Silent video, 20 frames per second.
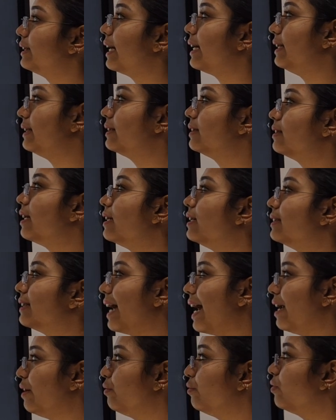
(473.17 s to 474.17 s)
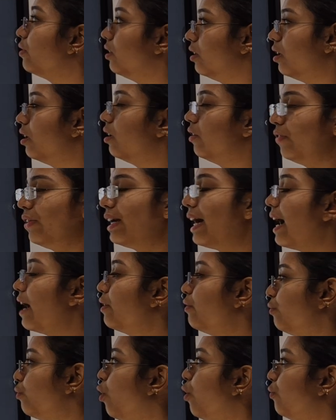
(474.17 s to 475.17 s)
size, that is, we
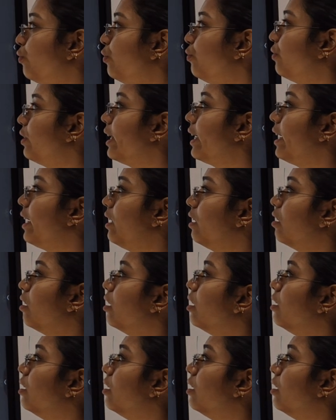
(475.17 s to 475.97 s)
had 450